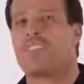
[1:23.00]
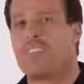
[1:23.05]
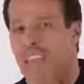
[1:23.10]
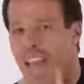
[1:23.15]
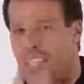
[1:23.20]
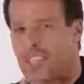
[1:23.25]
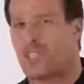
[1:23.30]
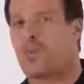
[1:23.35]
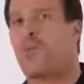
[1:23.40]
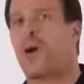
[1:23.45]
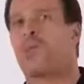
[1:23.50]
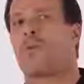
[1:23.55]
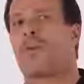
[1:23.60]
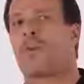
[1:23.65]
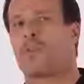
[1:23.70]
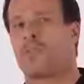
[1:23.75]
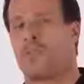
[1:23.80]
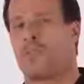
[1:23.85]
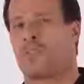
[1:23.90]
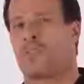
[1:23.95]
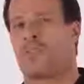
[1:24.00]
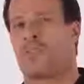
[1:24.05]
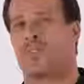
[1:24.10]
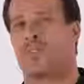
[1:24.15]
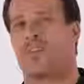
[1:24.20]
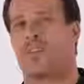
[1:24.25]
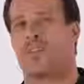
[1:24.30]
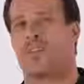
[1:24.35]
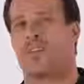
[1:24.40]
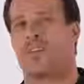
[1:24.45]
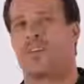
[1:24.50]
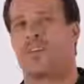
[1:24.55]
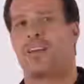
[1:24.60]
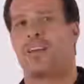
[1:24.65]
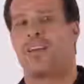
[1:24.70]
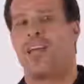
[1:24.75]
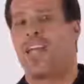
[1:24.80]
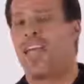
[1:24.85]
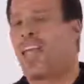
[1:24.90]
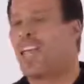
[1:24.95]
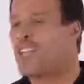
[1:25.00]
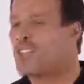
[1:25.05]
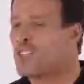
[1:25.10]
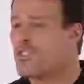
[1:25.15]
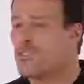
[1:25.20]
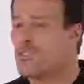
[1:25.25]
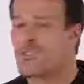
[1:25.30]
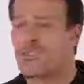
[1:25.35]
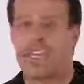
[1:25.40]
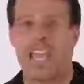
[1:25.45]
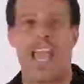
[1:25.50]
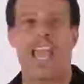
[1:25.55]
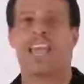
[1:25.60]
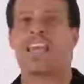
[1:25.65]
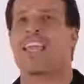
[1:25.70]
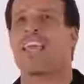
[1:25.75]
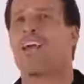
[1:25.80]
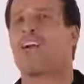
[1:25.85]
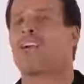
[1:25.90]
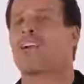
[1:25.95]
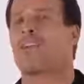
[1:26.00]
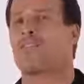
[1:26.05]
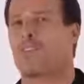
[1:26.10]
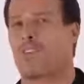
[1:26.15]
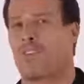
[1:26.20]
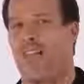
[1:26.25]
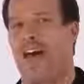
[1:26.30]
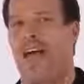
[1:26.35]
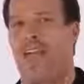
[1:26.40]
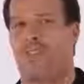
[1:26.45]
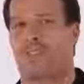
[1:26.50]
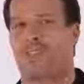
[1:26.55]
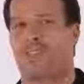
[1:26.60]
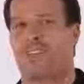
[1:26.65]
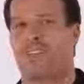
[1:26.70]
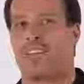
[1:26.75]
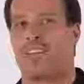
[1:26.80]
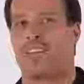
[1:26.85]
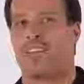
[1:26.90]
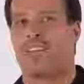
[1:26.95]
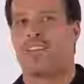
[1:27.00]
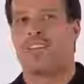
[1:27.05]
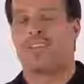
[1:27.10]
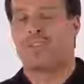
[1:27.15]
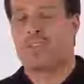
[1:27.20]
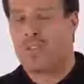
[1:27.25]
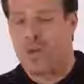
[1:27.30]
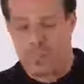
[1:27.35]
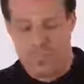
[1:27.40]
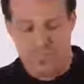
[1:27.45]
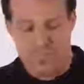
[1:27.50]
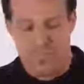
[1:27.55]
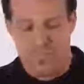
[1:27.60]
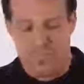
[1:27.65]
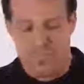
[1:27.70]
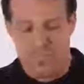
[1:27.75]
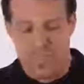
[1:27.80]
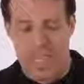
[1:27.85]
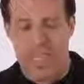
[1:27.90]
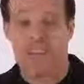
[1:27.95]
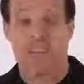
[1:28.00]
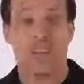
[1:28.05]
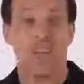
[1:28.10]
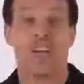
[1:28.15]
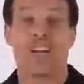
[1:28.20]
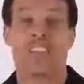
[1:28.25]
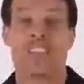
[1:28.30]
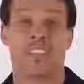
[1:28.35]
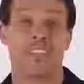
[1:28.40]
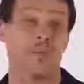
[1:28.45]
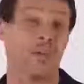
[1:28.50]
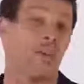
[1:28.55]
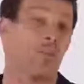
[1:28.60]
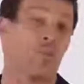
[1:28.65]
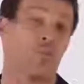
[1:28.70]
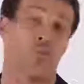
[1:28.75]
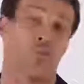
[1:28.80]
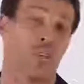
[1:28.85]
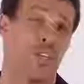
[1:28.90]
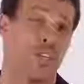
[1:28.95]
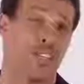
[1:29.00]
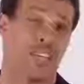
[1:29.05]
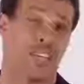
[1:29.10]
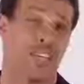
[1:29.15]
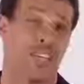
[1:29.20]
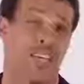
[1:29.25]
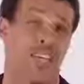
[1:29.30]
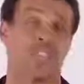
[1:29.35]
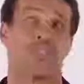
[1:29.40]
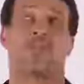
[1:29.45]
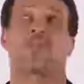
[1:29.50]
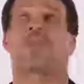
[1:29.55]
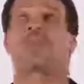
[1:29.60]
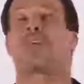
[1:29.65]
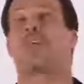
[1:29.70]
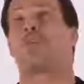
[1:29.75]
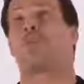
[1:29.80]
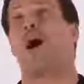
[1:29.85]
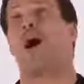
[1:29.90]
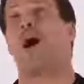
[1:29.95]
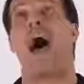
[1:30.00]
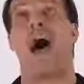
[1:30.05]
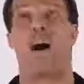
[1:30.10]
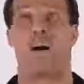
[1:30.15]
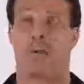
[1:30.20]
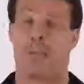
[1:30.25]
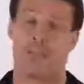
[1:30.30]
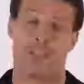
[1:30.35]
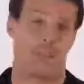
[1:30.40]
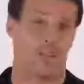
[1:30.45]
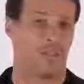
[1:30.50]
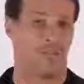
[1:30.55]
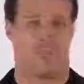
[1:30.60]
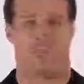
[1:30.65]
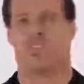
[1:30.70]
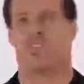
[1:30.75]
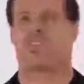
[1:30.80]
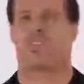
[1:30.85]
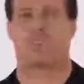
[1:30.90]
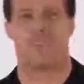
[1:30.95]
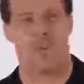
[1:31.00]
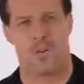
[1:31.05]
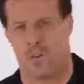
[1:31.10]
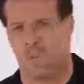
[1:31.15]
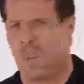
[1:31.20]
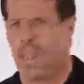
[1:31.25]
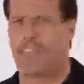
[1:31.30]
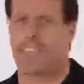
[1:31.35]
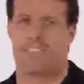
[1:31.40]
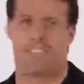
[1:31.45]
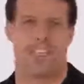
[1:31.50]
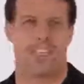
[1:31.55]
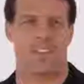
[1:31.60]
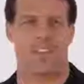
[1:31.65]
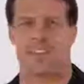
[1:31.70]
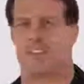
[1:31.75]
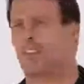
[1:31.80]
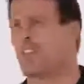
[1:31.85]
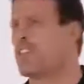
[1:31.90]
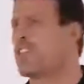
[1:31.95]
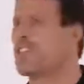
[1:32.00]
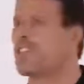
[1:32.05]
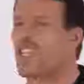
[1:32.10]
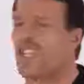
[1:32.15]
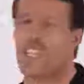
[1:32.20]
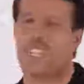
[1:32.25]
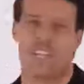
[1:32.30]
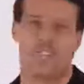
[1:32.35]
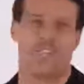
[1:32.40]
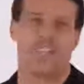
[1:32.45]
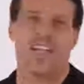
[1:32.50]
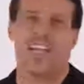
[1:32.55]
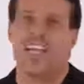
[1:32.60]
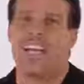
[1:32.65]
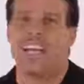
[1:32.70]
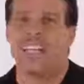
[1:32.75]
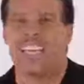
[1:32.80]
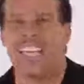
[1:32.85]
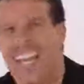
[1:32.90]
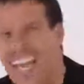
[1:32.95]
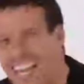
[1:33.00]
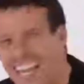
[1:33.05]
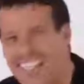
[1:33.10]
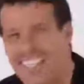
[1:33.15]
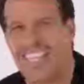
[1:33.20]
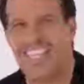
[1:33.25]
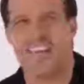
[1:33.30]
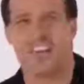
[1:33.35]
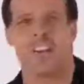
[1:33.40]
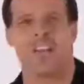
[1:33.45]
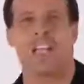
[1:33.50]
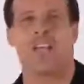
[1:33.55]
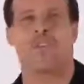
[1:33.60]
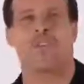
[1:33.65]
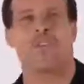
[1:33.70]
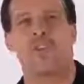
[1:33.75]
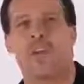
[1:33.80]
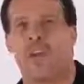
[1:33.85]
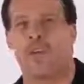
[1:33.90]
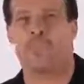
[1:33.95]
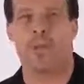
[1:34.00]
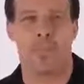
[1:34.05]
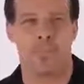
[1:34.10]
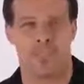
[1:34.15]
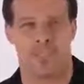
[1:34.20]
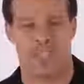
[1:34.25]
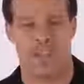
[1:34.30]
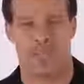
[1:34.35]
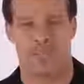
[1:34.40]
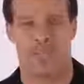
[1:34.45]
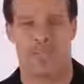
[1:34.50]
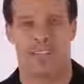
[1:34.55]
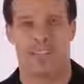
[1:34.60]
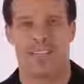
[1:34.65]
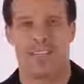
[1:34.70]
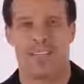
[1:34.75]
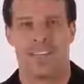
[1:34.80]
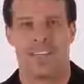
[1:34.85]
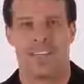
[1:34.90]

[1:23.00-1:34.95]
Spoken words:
that's who I want to do business with. It's true in any area of your life. So if you look at somebody who's really successful and you think, wow, I mean, they're so amazing, they're such a genius, you got to dig underneath and you got to remember something.